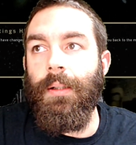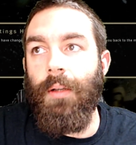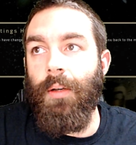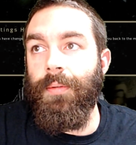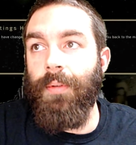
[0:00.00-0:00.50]

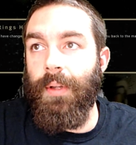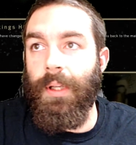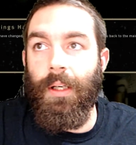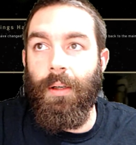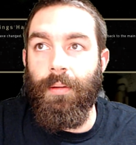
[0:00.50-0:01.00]
Hopefully
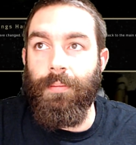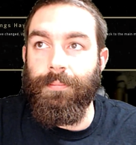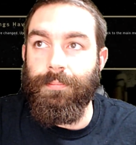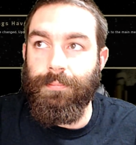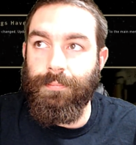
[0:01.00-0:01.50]
they are
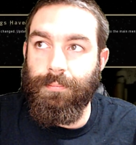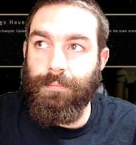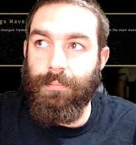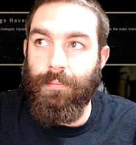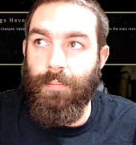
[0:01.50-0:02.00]

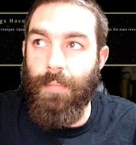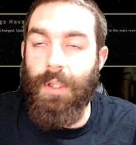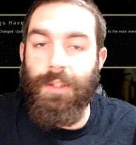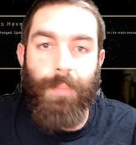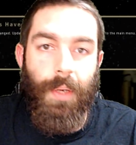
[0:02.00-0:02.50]

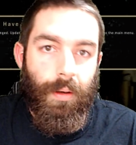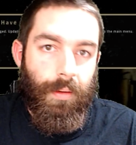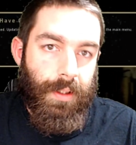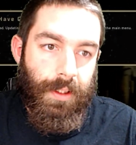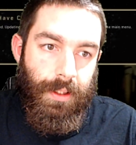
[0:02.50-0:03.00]
much better
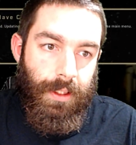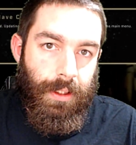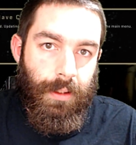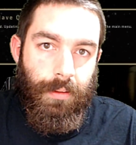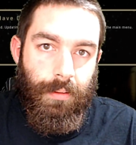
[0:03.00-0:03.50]
than
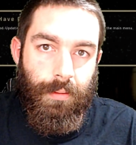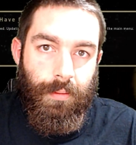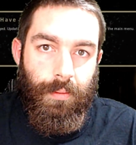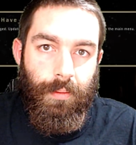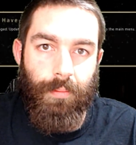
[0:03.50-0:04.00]

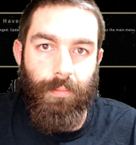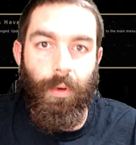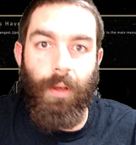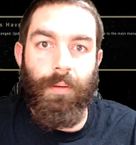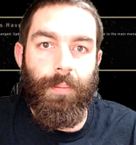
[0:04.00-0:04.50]

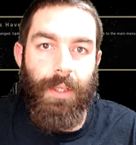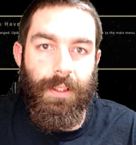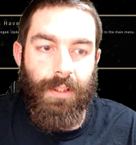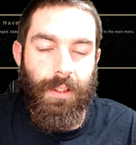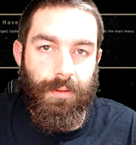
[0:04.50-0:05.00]
regular
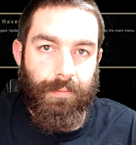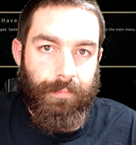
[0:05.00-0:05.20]
PlayStation.